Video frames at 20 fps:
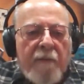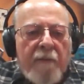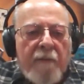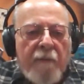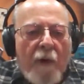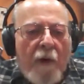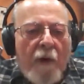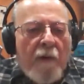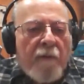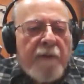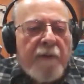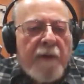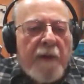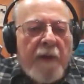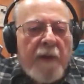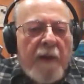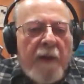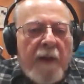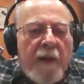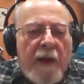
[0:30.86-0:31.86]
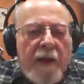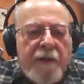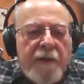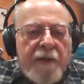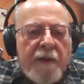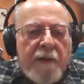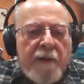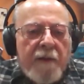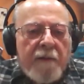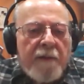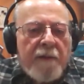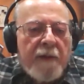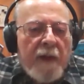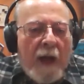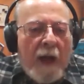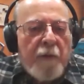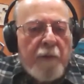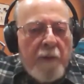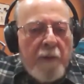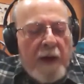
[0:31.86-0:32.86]
involved as a
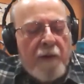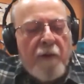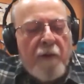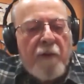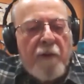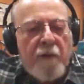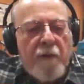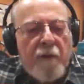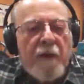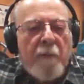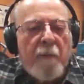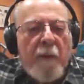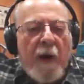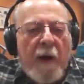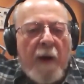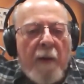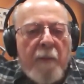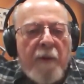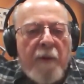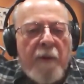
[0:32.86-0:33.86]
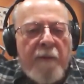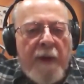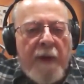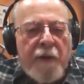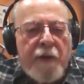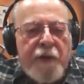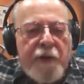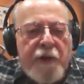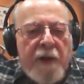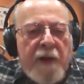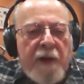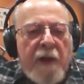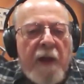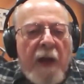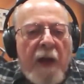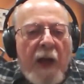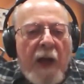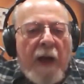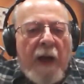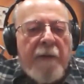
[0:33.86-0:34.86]
contractor to the Department of Energy
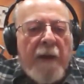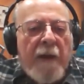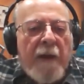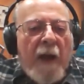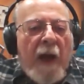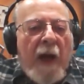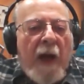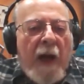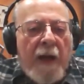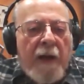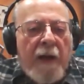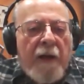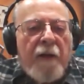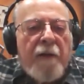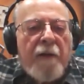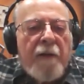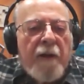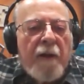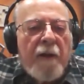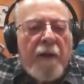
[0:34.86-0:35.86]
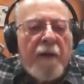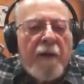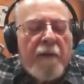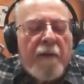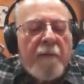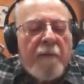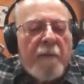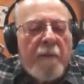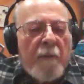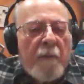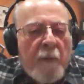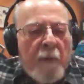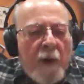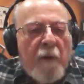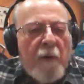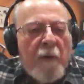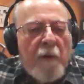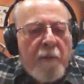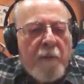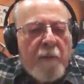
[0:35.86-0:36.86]
on rare
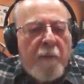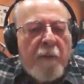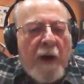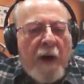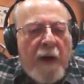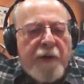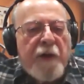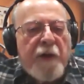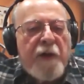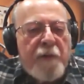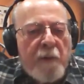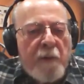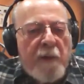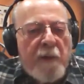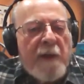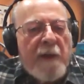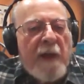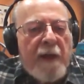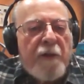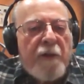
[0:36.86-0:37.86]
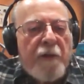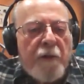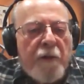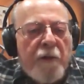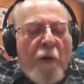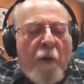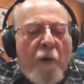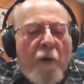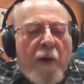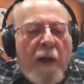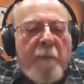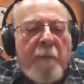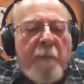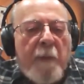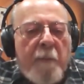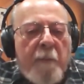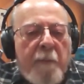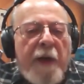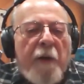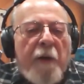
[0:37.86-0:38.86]
earth projects related to coal. I'm
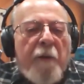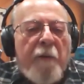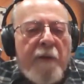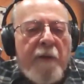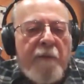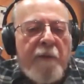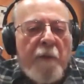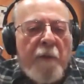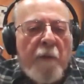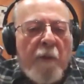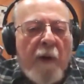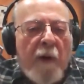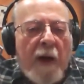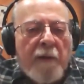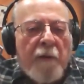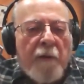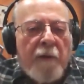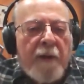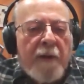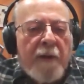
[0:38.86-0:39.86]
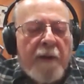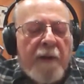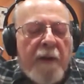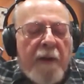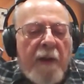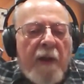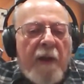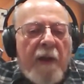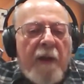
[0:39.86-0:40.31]
a peer reviewer. I look at